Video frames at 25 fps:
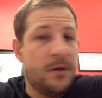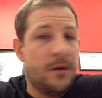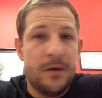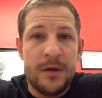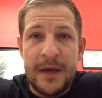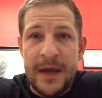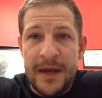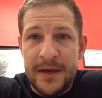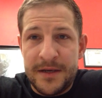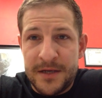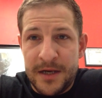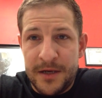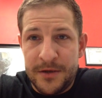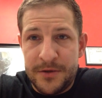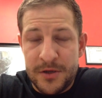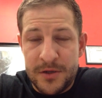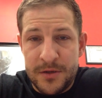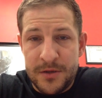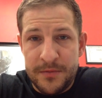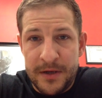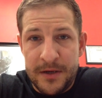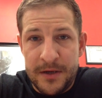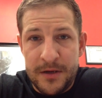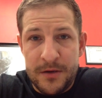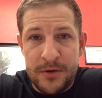etc.
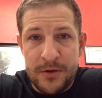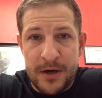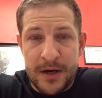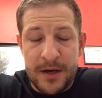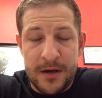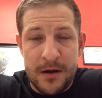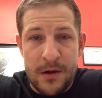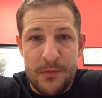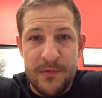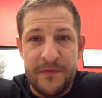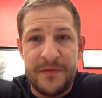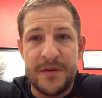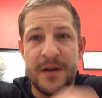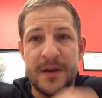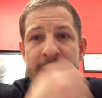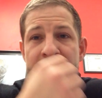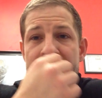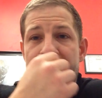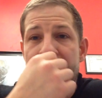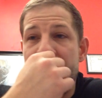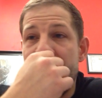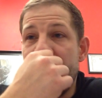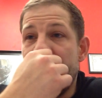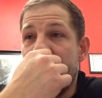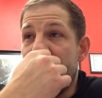to be cracking on with
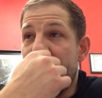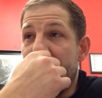today.